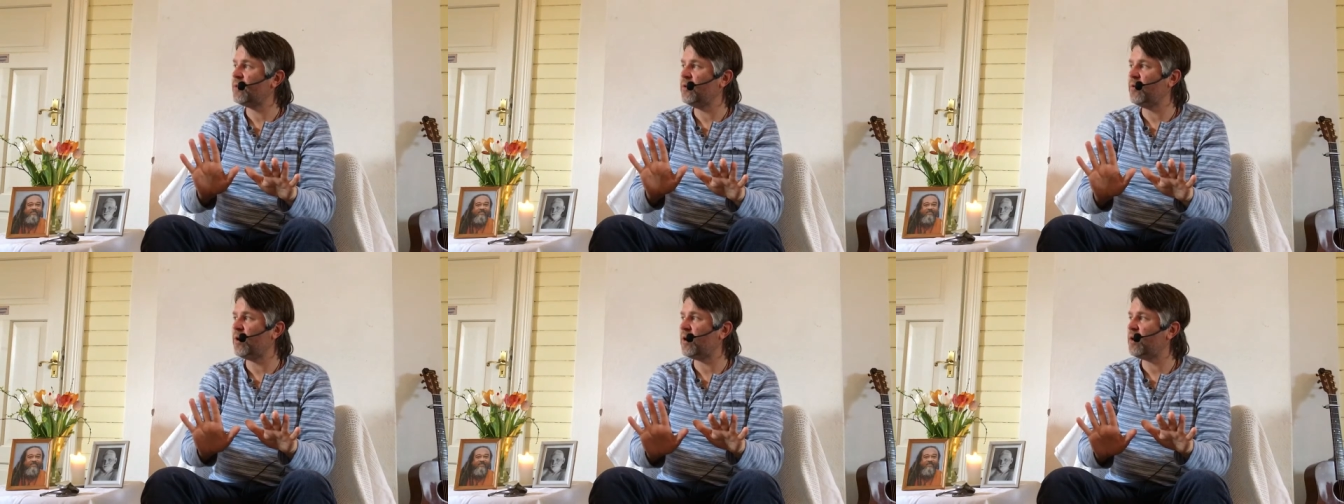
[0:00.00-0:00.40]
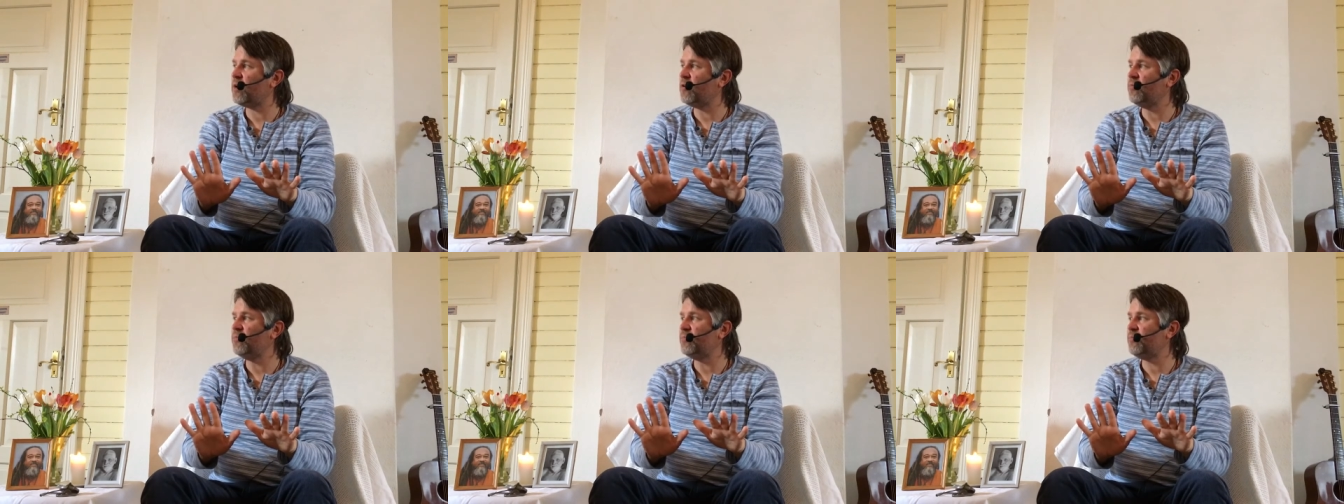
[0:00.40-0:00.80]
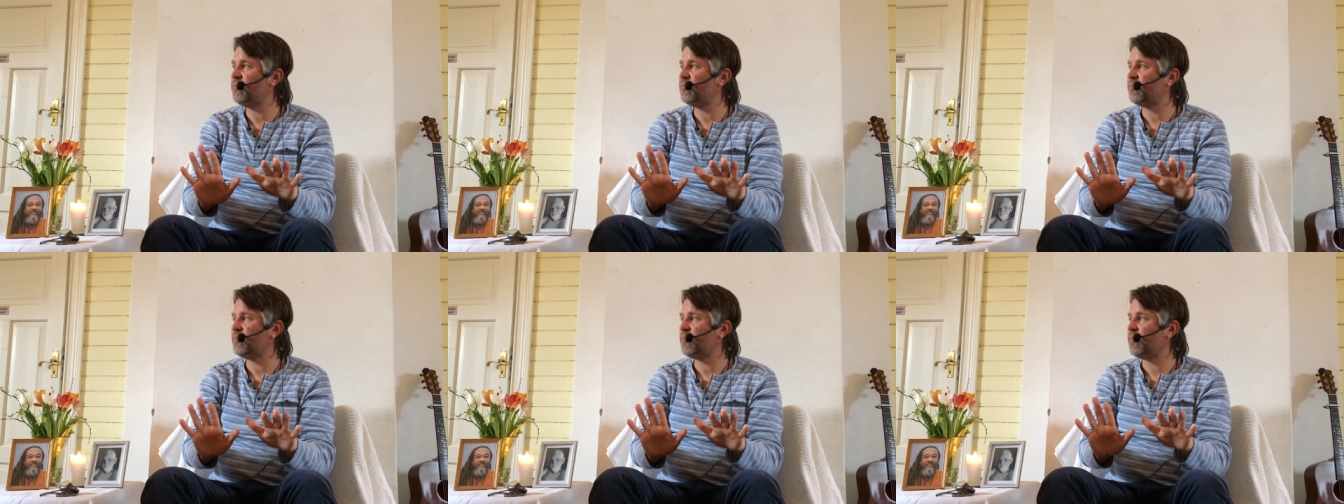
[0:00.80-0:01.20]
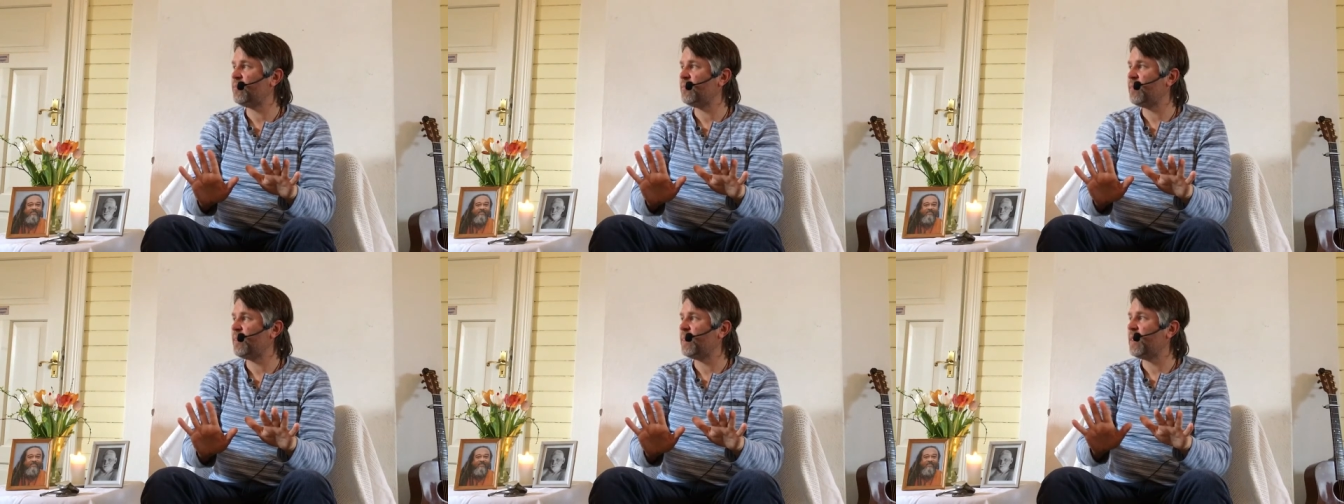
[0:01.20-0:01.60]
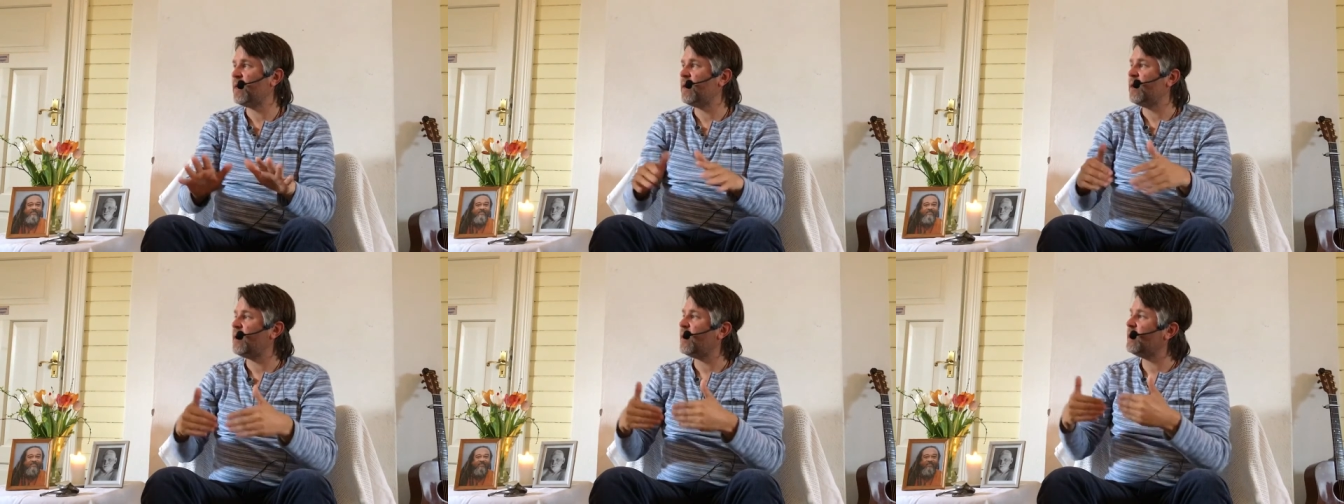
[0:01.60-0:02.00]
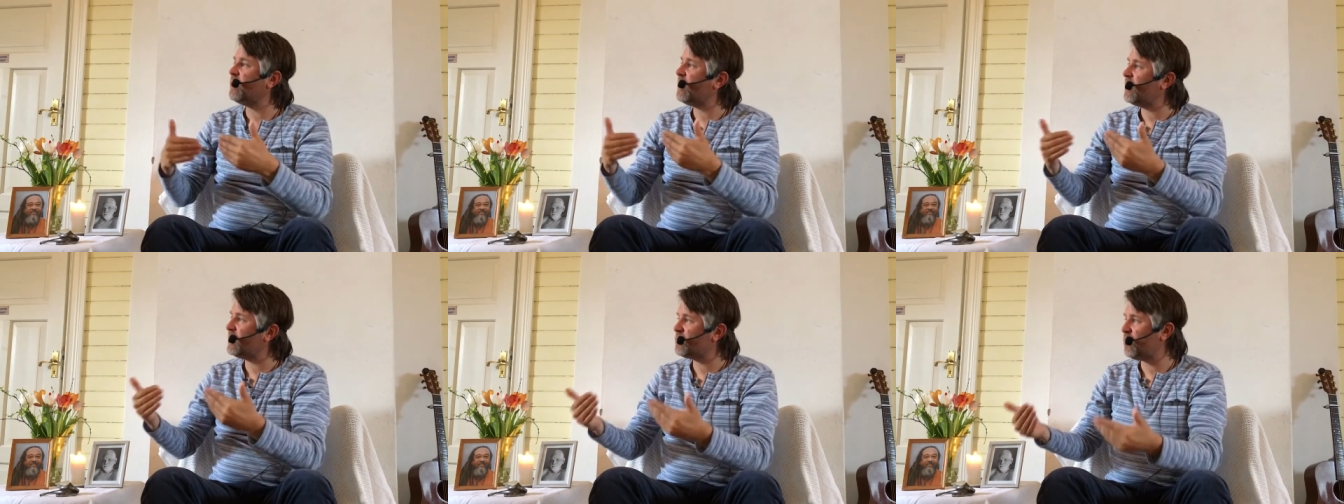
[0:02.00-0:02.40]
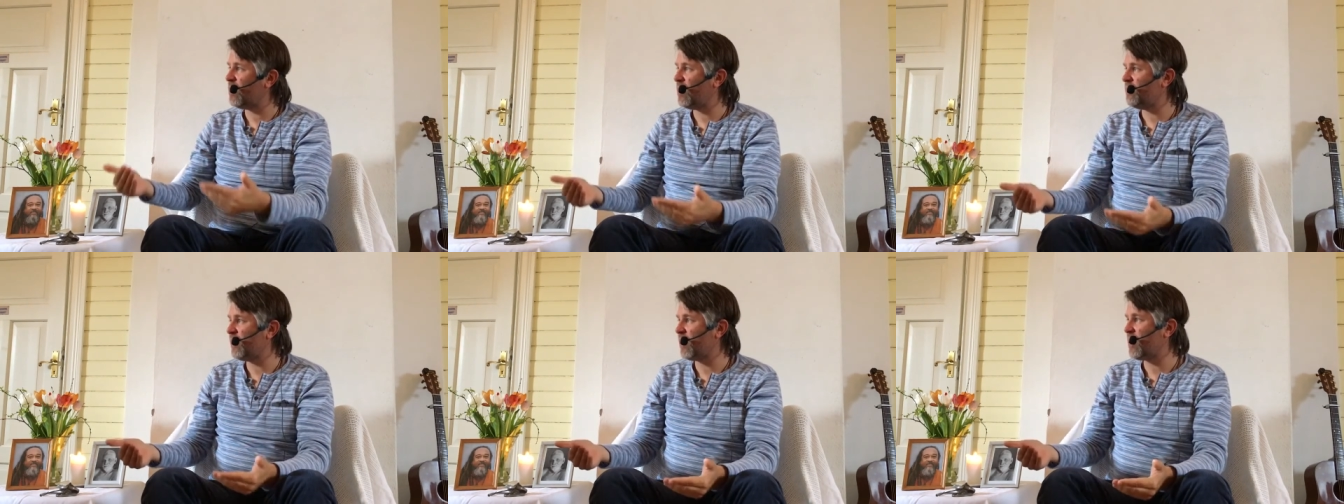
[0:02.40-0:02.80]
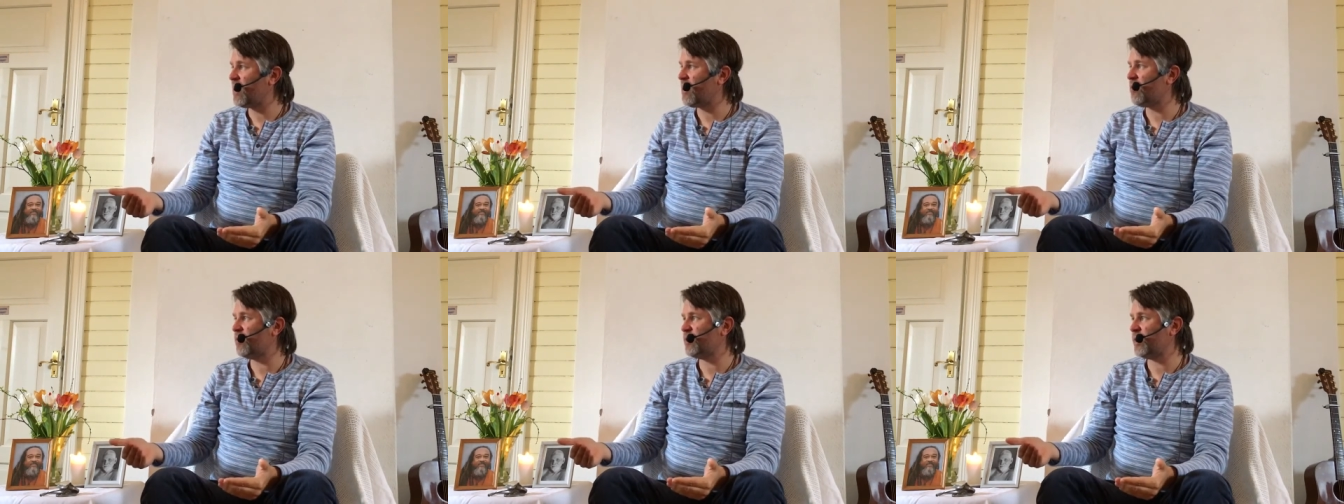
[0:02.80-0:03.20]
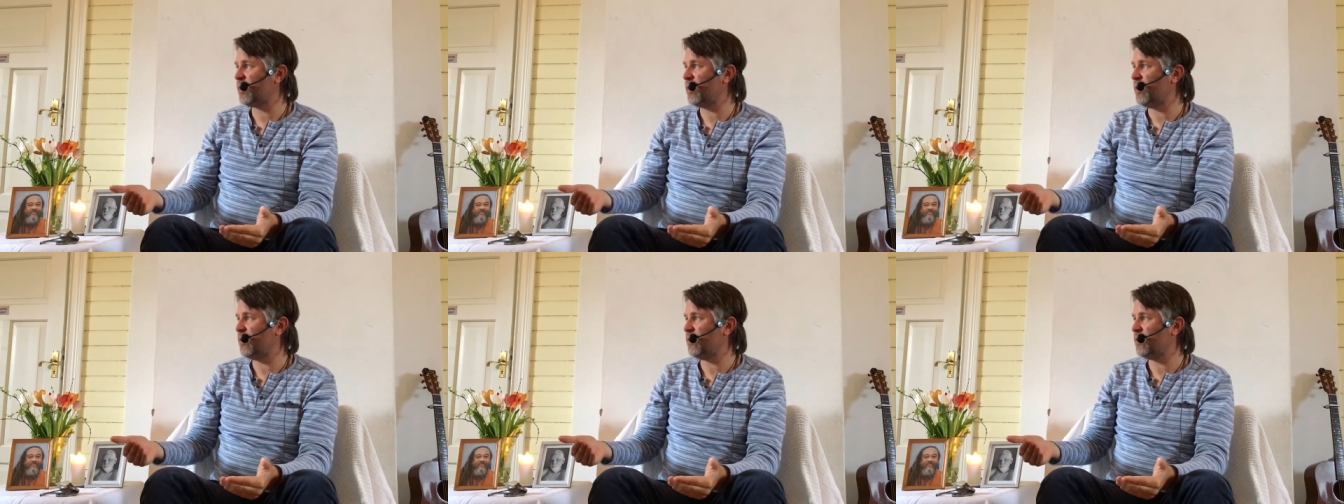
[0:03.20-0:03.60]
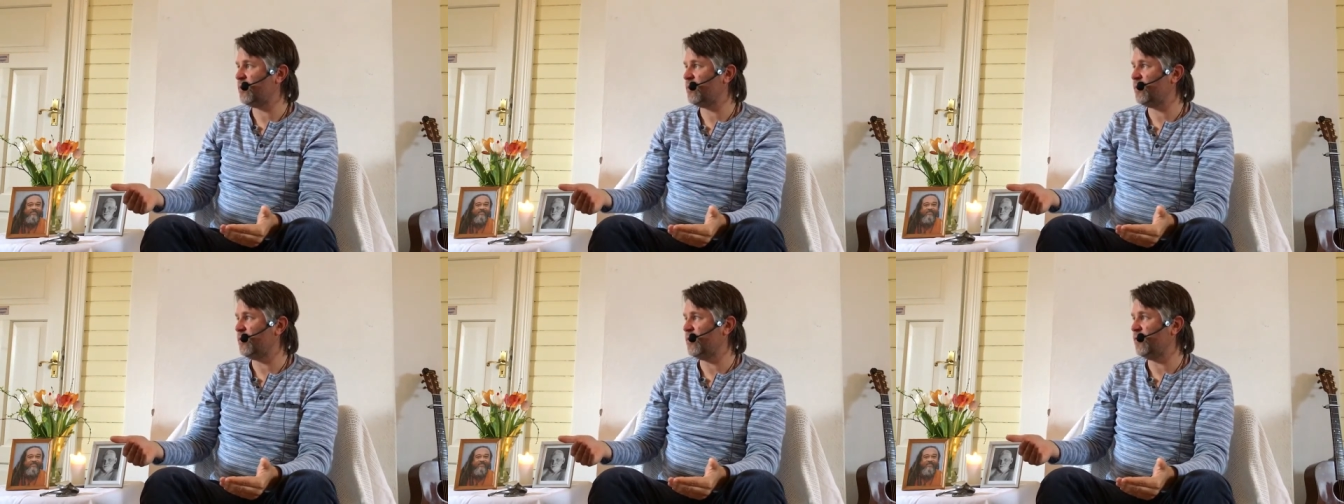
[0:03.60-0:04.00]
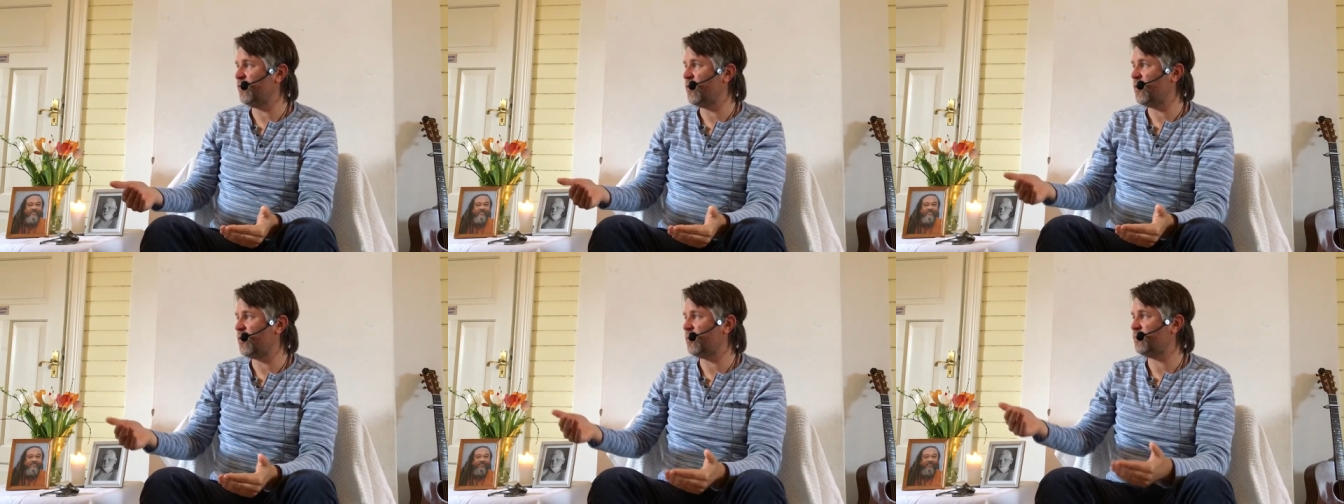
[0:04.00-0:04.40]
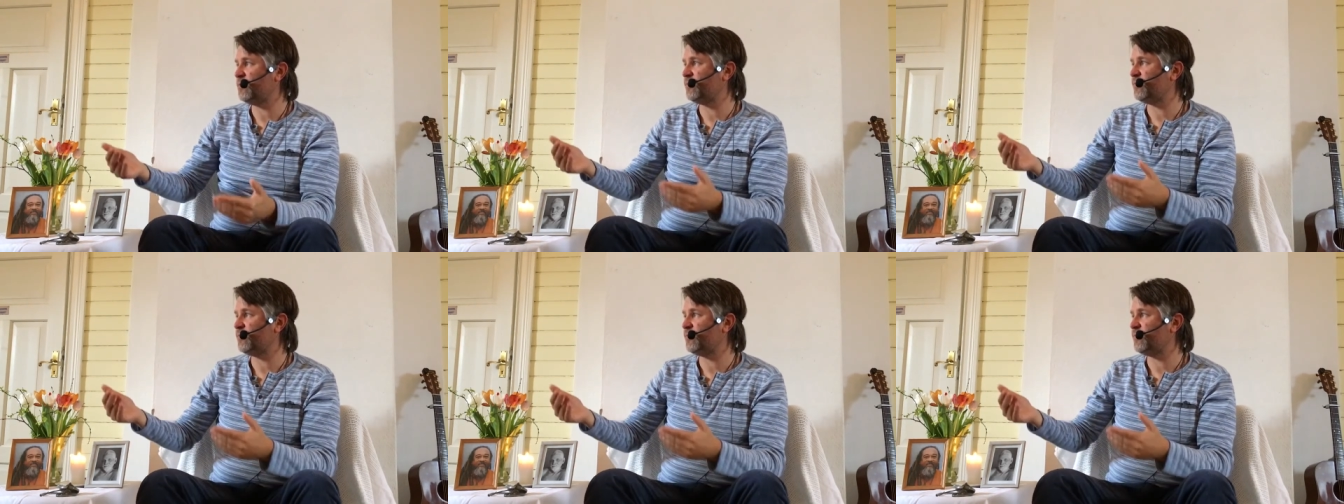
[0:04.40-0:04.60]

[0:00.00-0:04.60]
You are home. And that is what I'm encouraging you, you for.